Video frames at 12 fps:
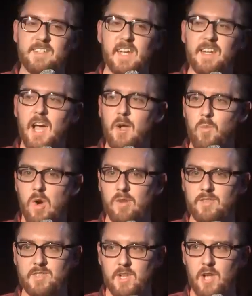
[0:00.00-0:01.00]
Did I
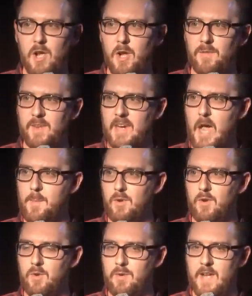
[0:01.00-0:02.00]
once learn the
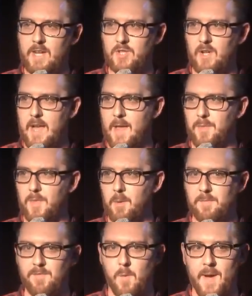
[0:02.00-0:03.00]
Cameroon national
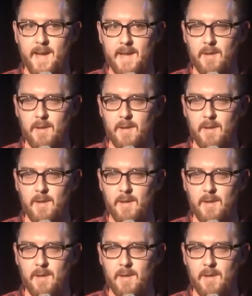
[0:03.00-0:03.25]
anthem for my